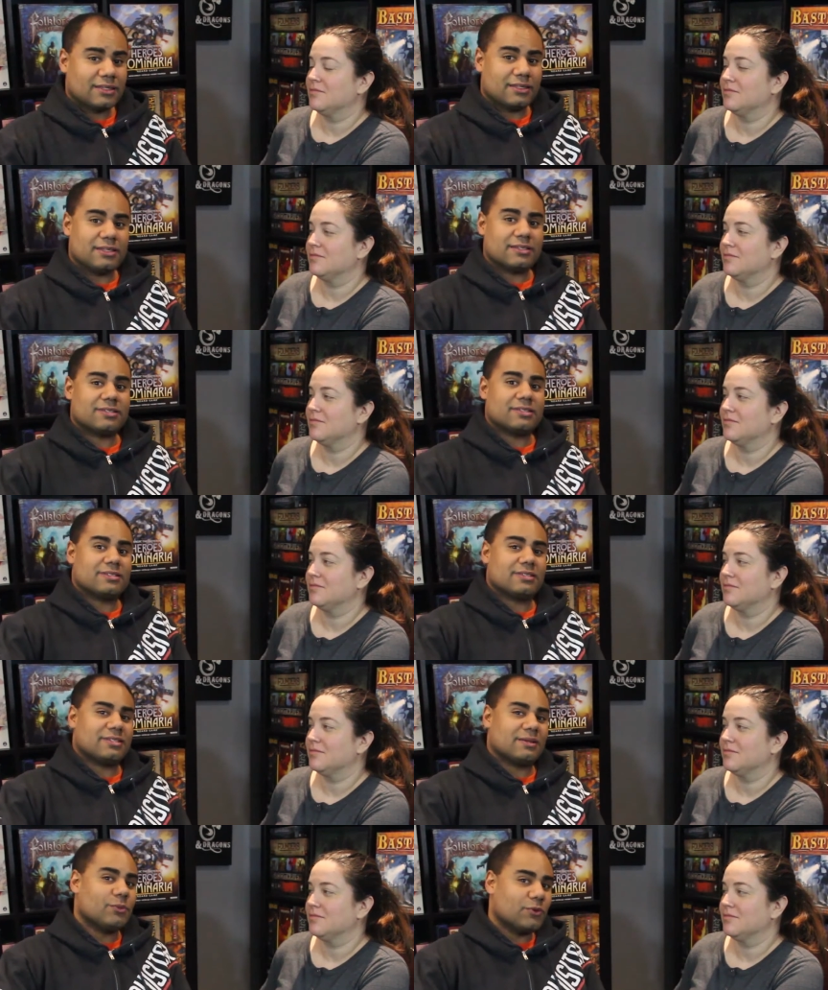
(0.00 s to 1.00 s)
Speaker 1: that this is a
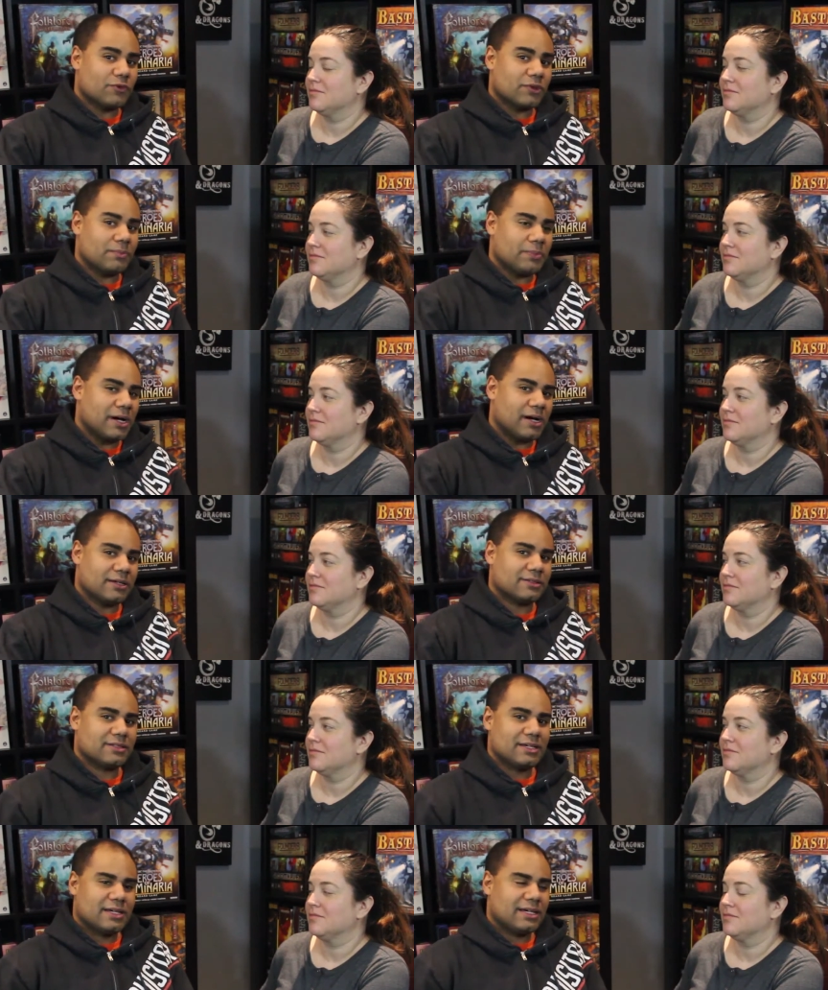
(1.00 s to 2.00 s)
symbol for the
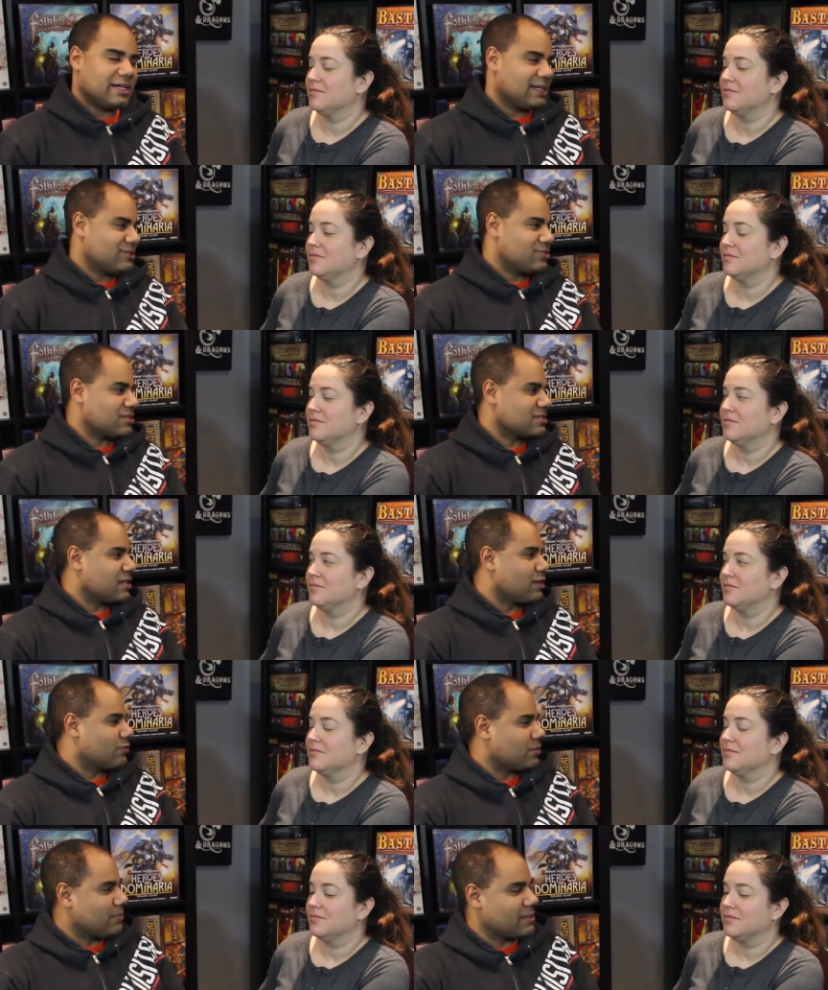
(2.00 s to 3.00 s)
boss. It's just all
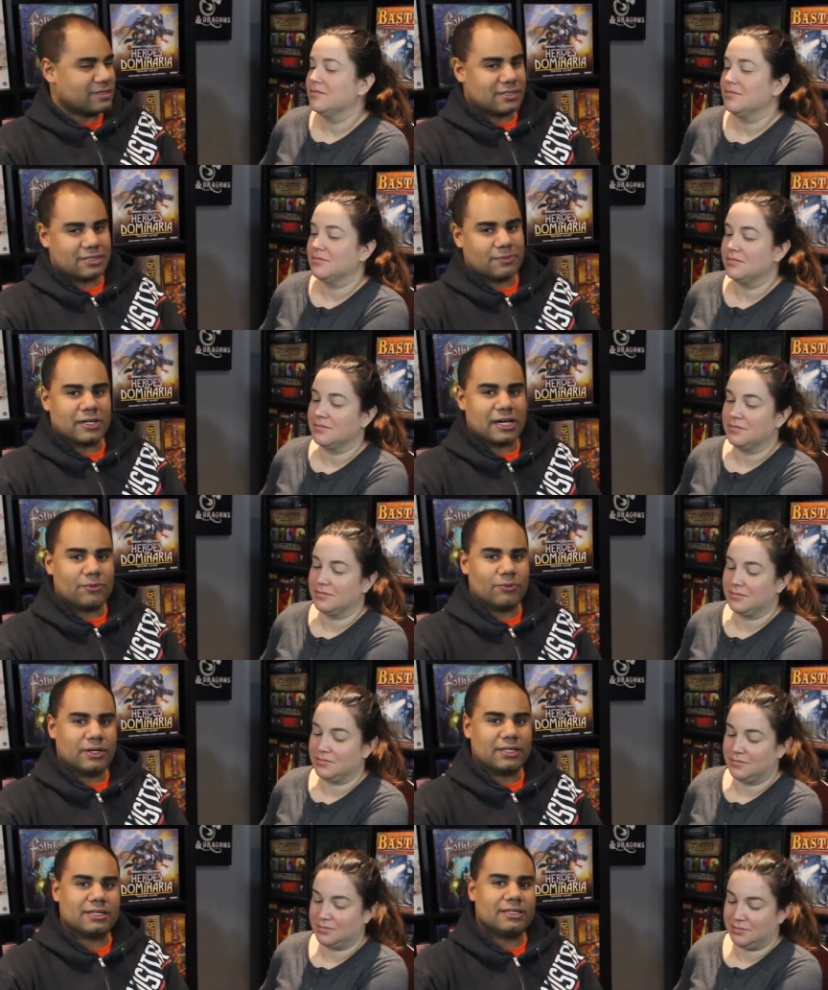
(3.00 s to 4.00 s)
over the place and something I
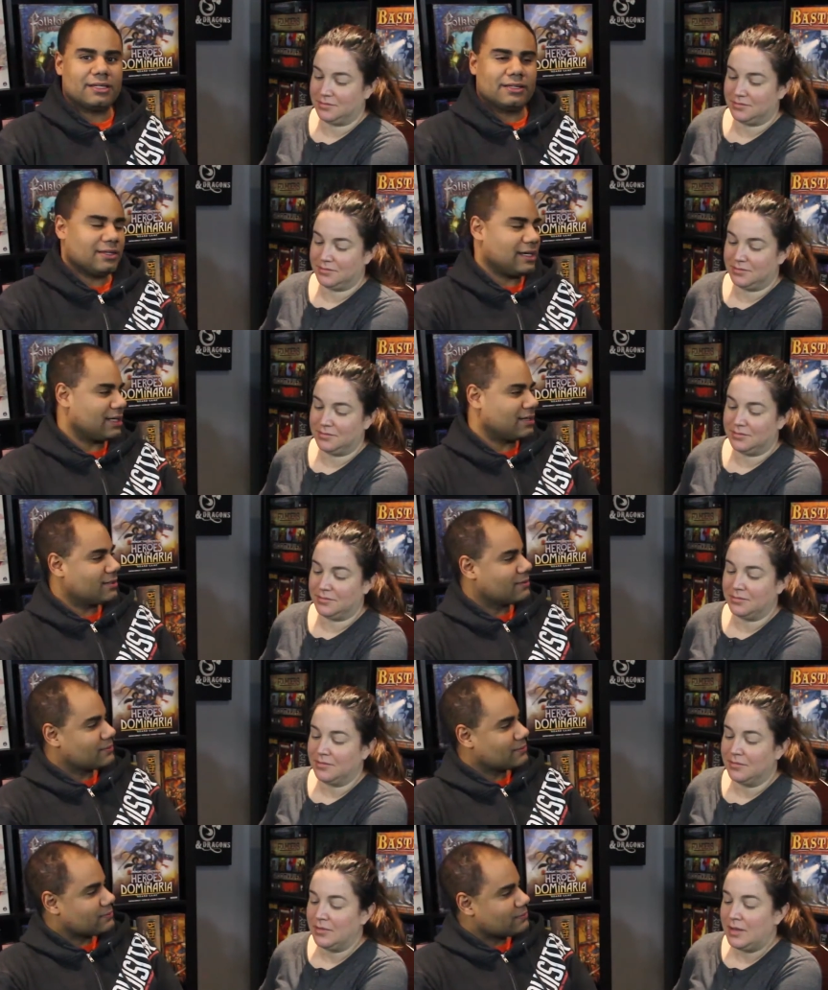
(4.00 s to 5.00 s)
really didn't like.
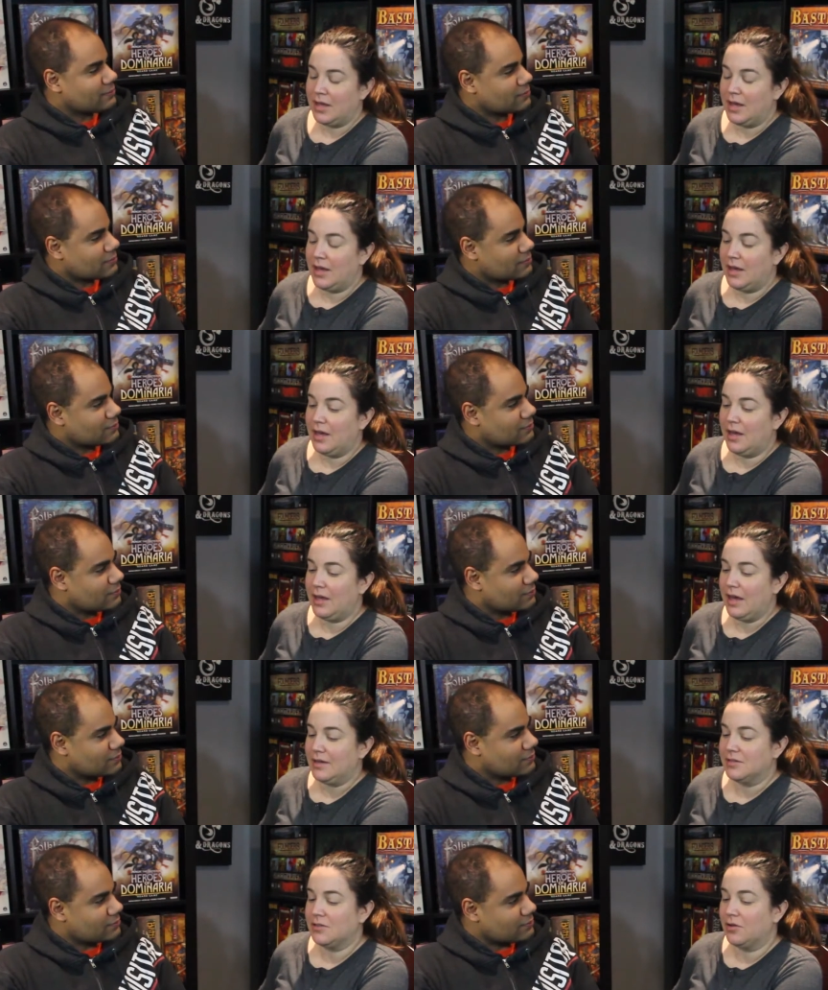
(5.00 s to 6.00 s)

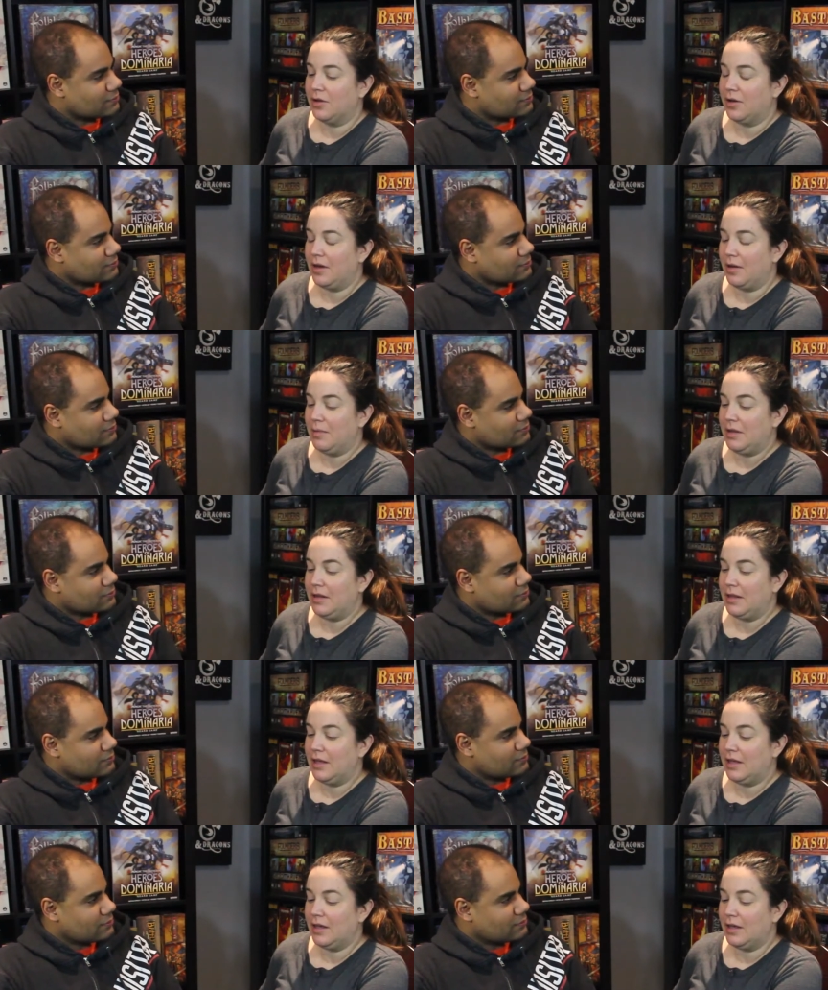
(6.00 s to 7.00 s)
Speaker 2: Yeah, so I mean
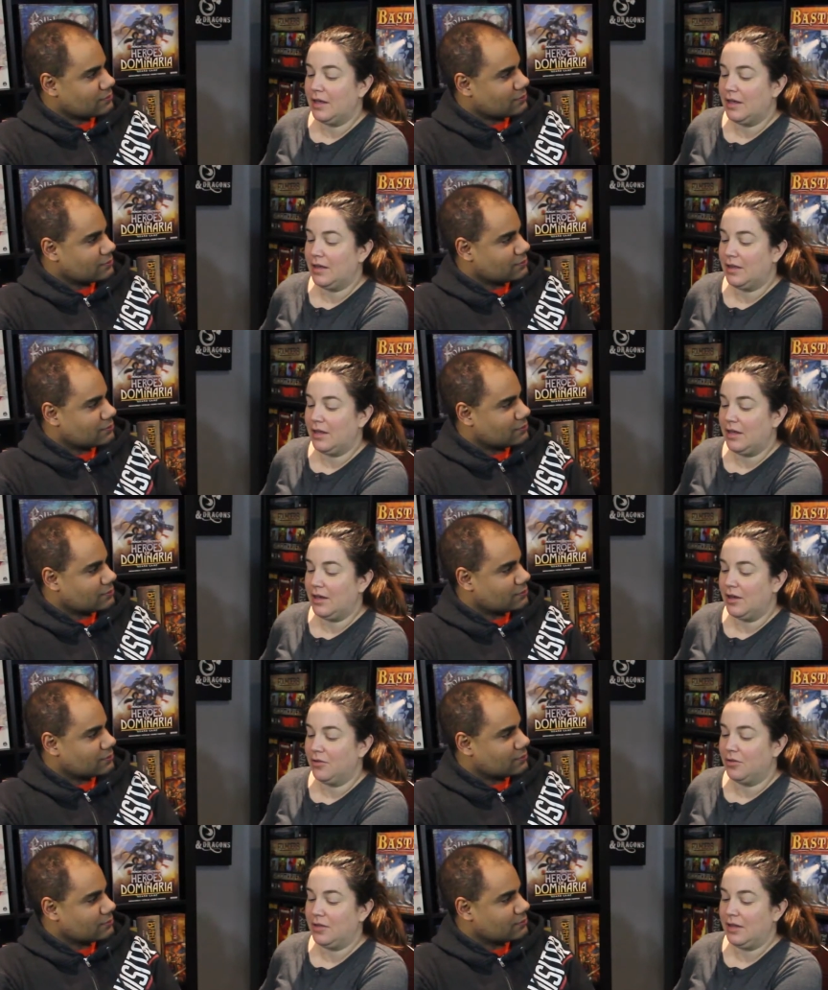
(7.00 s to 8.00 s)
the the
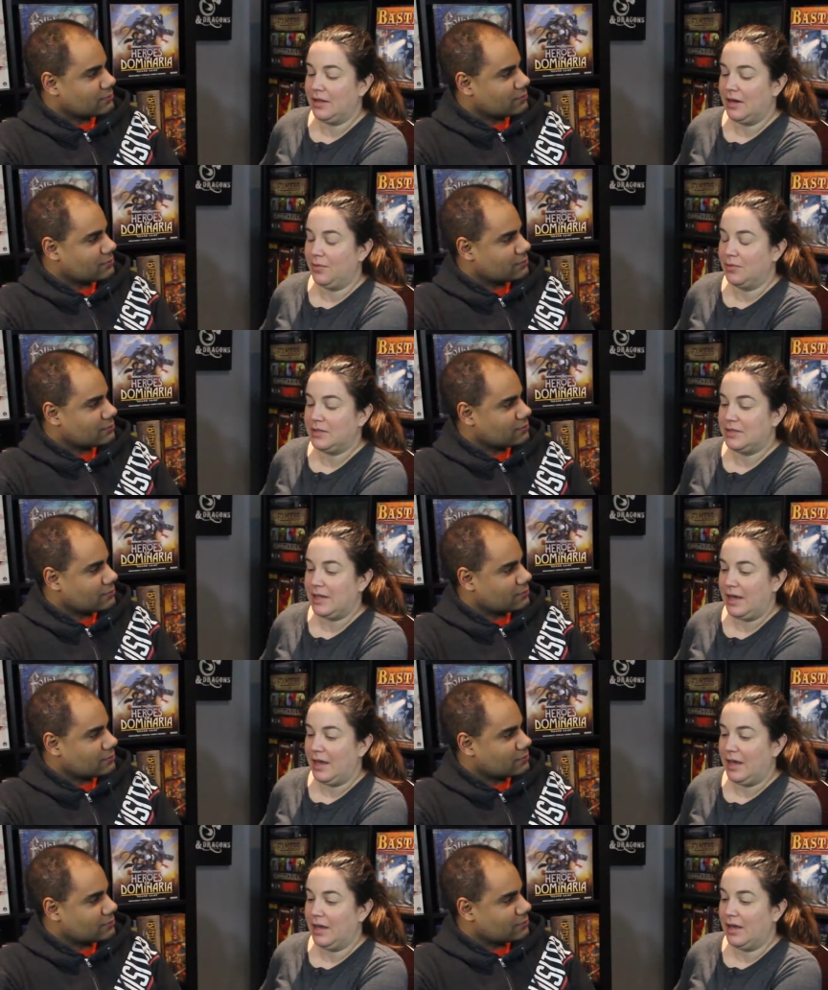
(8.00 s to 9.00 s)
other thing that I would
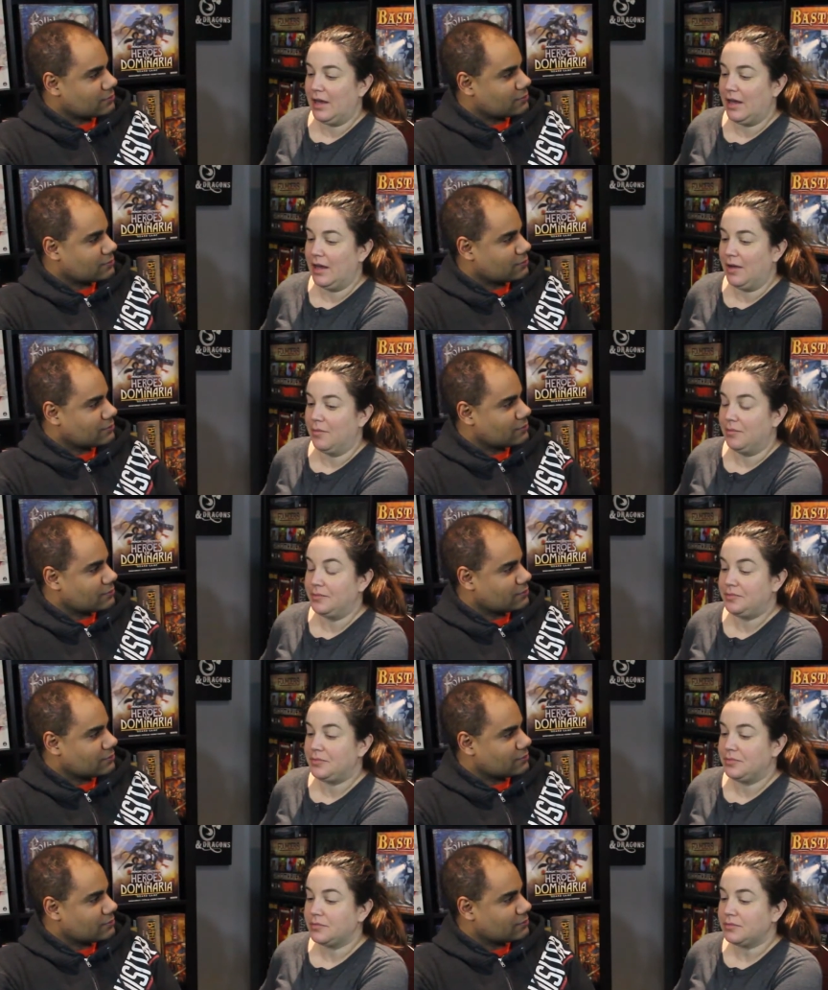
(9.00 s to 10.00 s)
say um,
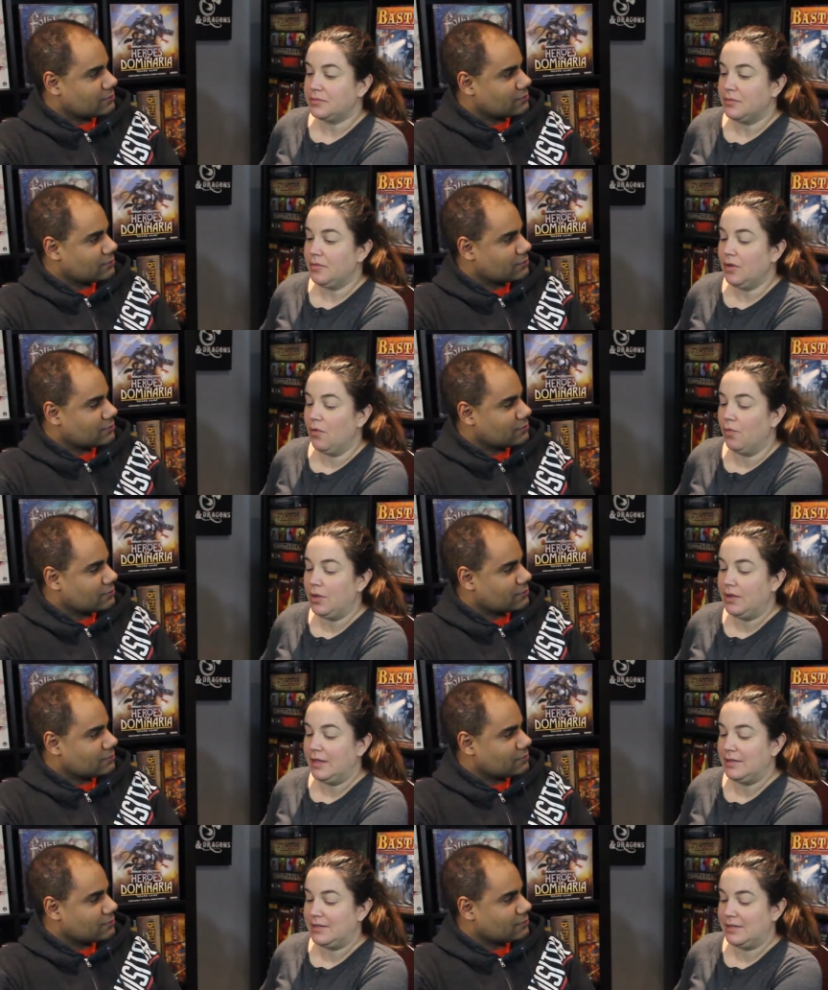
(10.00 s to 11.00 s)
with
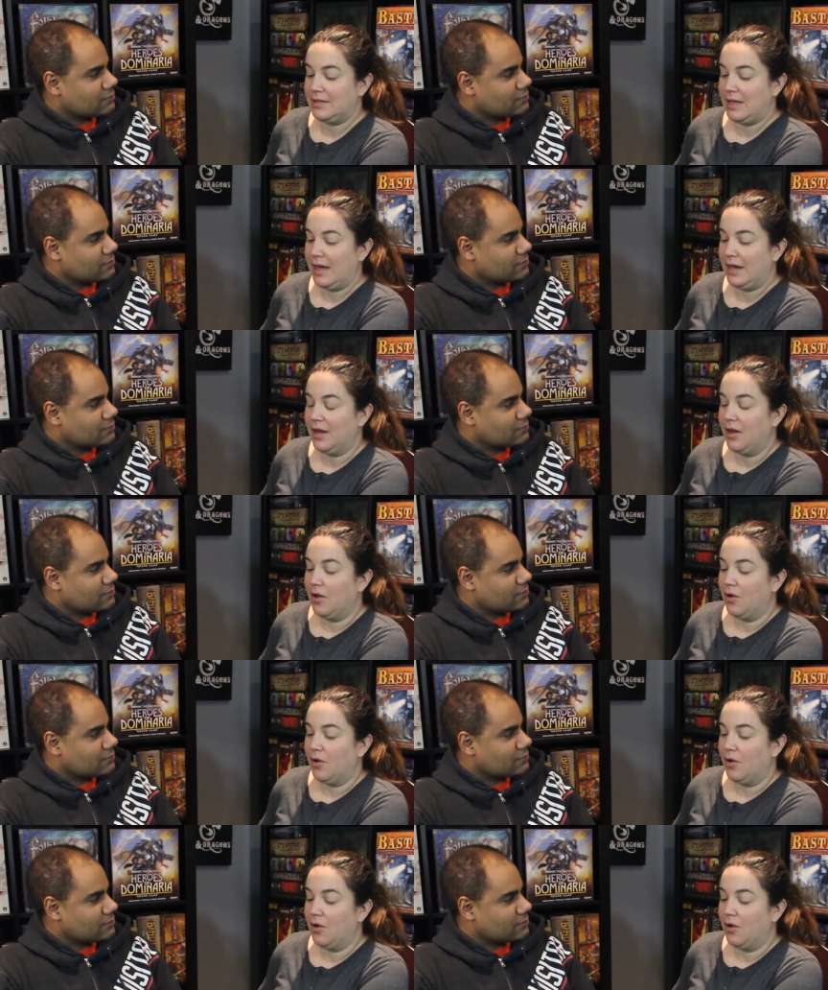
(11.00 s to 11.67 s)
this is that